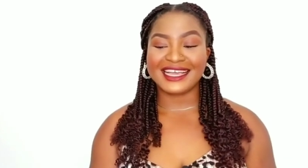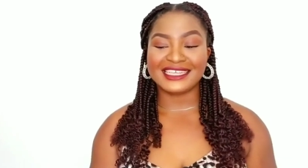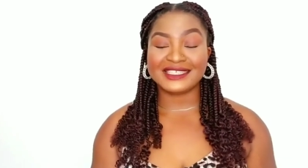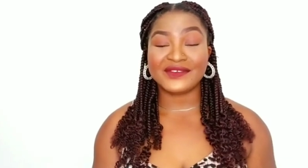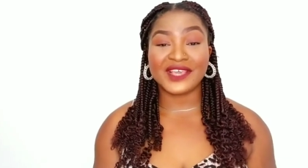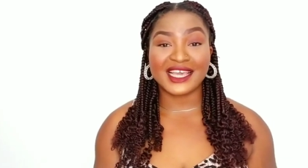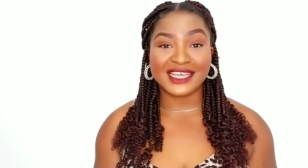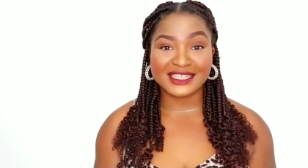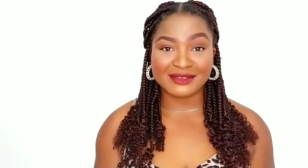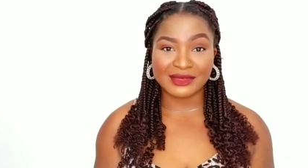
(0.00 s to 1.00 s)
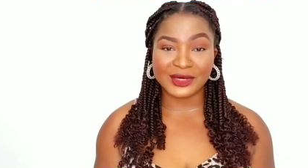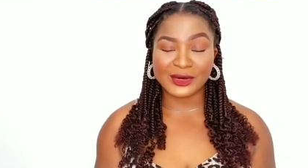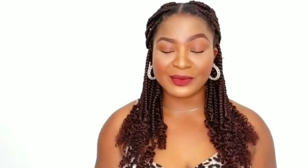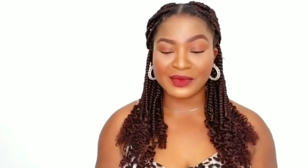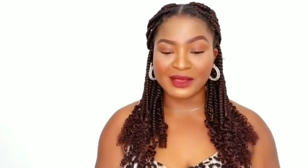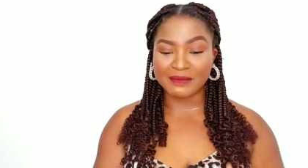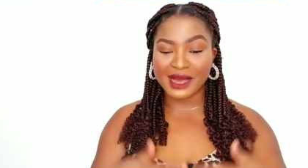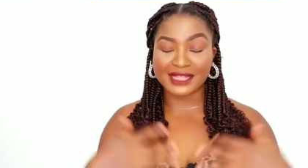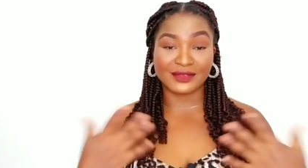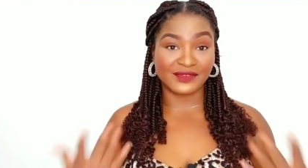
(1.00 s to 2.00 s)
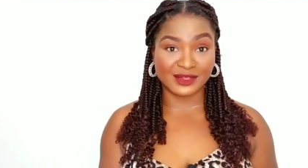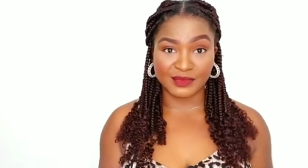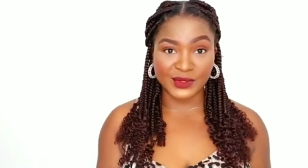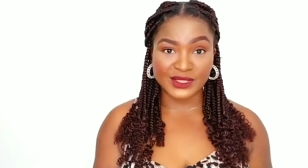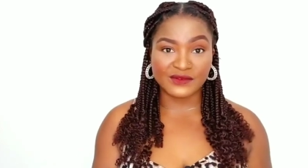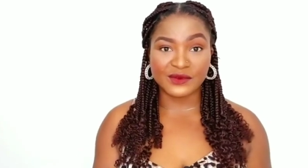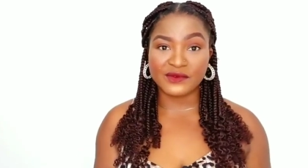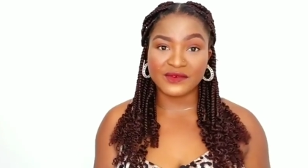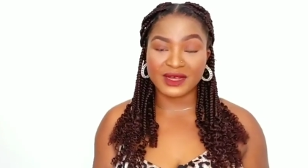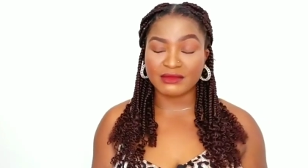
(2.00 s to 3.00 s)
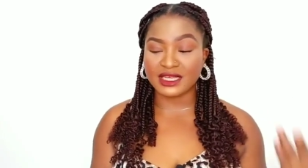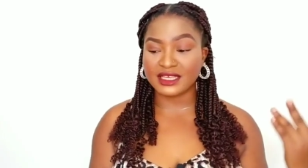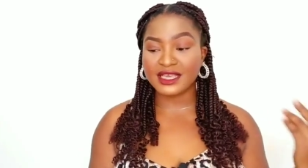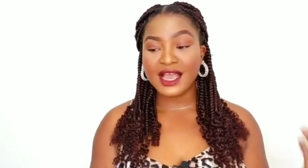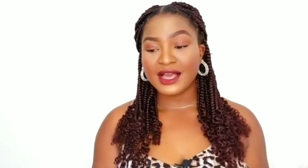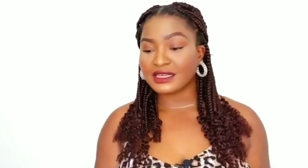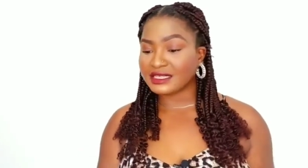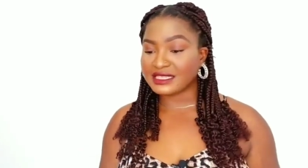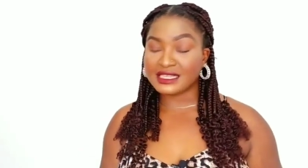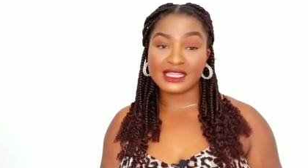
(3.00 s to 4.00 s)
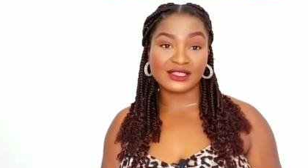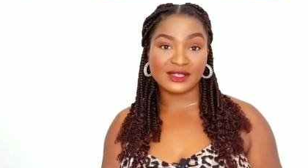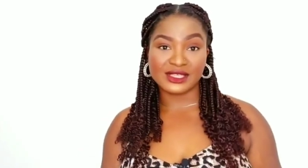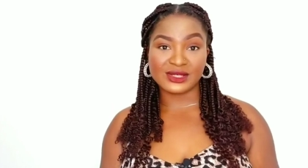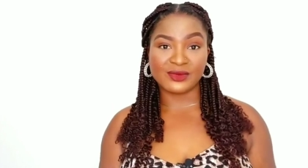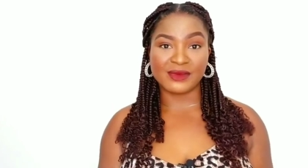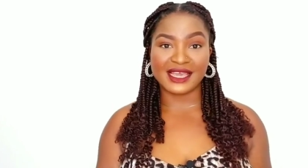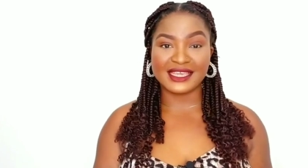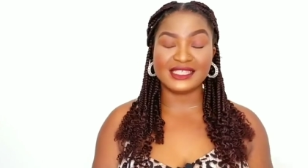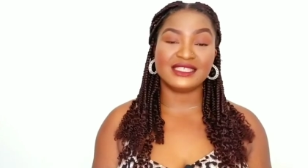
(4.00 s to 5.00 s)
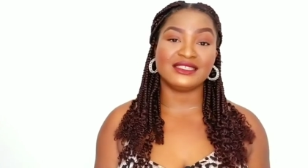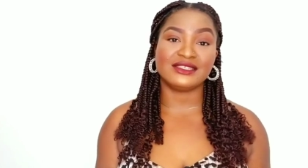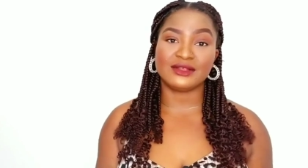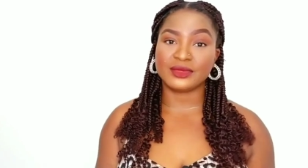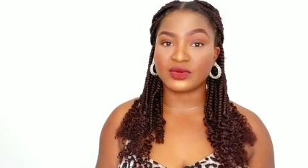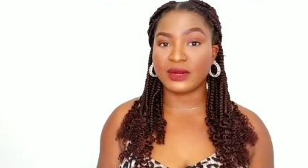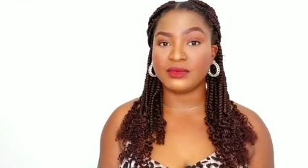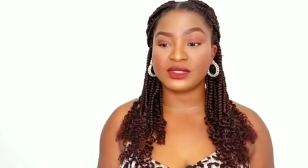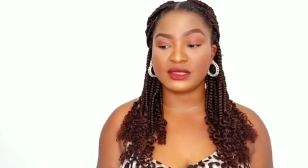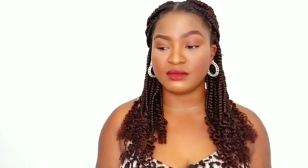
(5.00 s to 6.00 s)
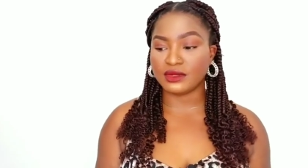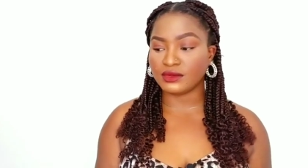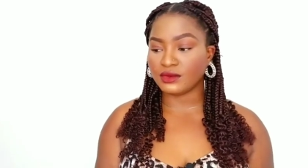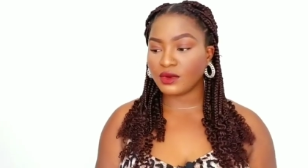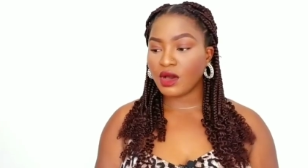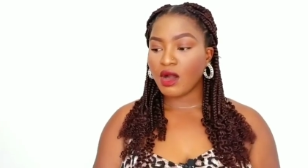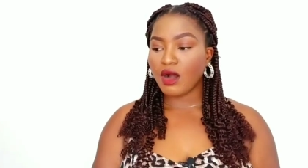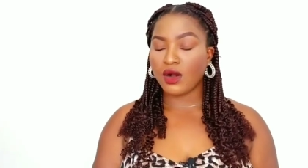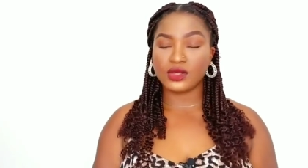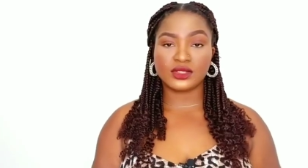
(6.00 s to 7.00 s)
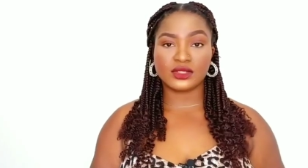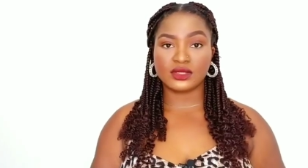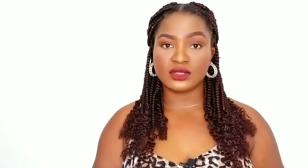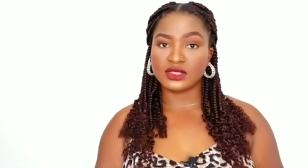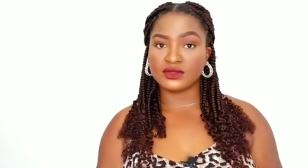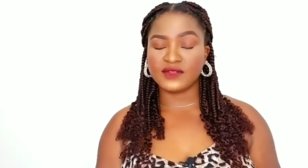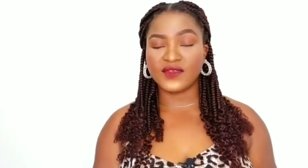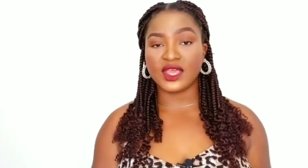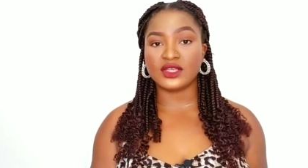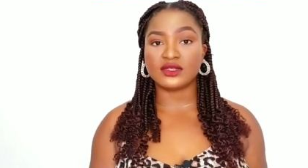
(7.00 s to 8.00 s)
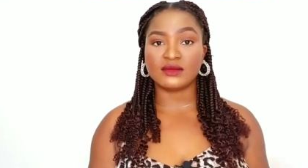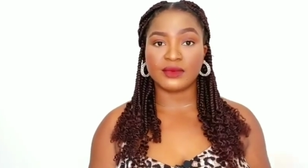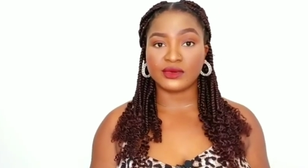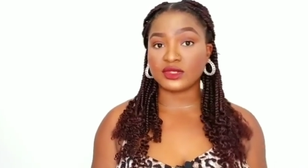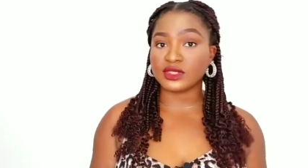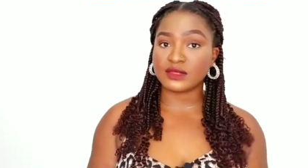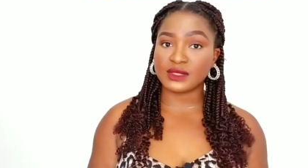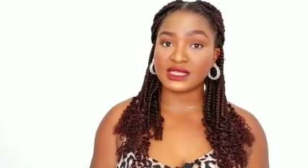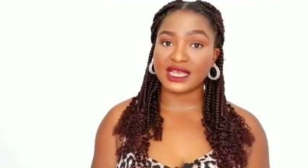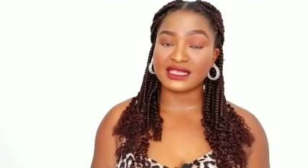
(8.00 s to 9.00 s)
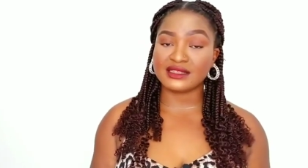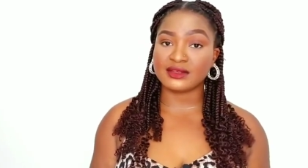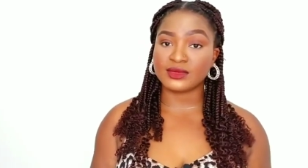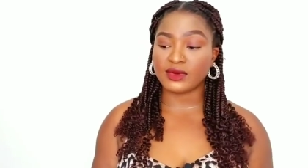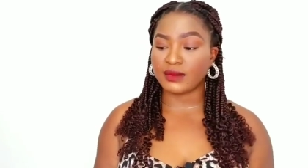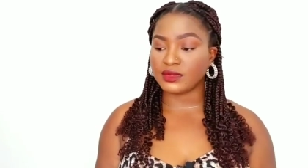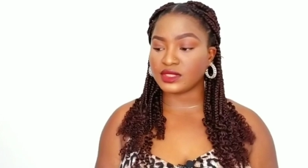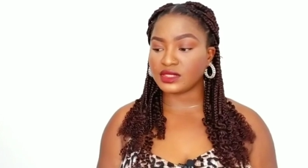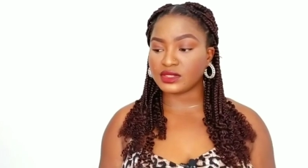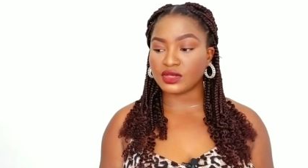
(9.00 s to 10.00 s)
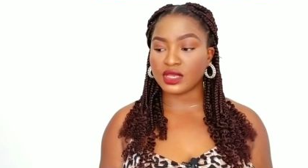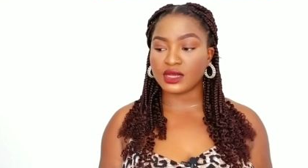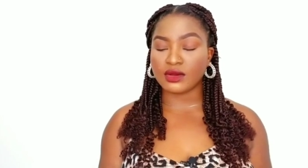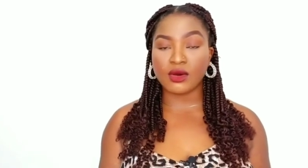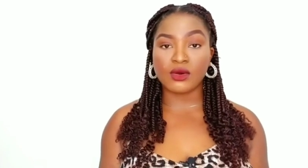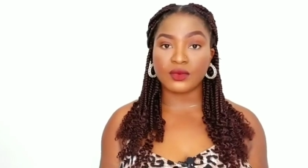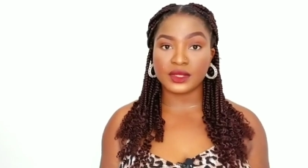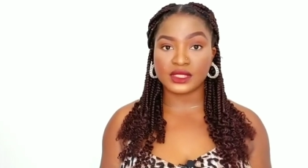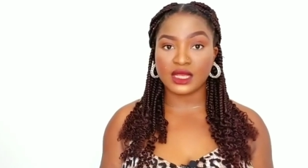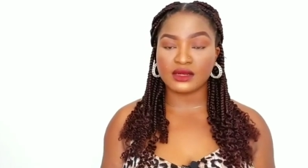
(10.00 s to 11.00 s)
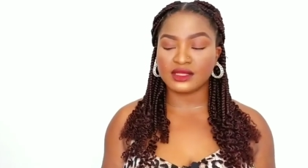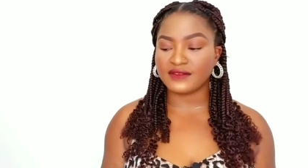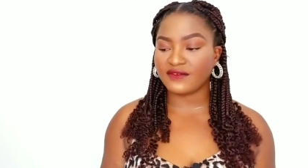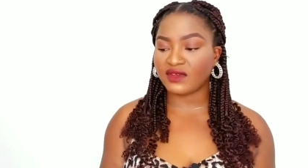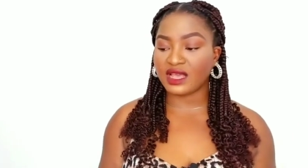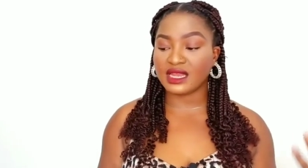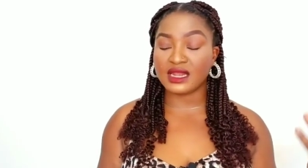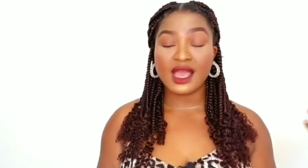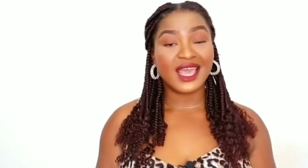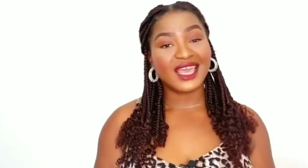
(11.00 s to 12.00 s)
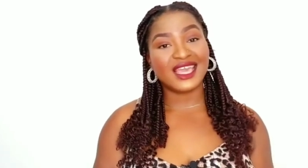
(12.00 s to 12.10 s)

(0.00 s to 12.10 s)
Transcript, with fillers: Guys, if you are yet to become a part of this beautiful family, consider doing so by hitting the subscribe button below. Also turn on the notification bell just beside the subscribe button so you can always get notified